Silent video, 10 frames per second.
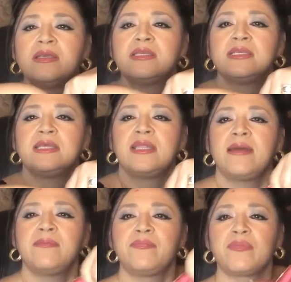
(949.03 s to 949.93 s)
See
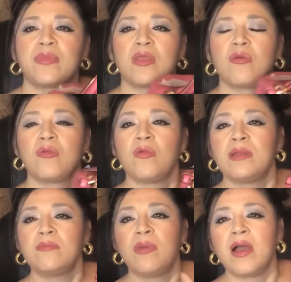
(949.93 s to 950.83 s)
that?
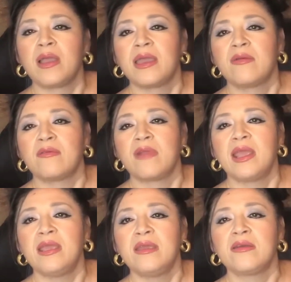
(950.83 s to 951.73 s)
One pocket
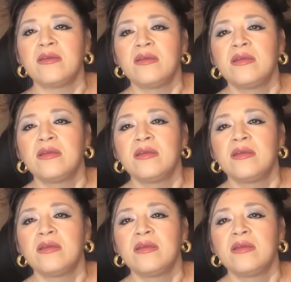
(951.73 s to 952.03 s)
right here.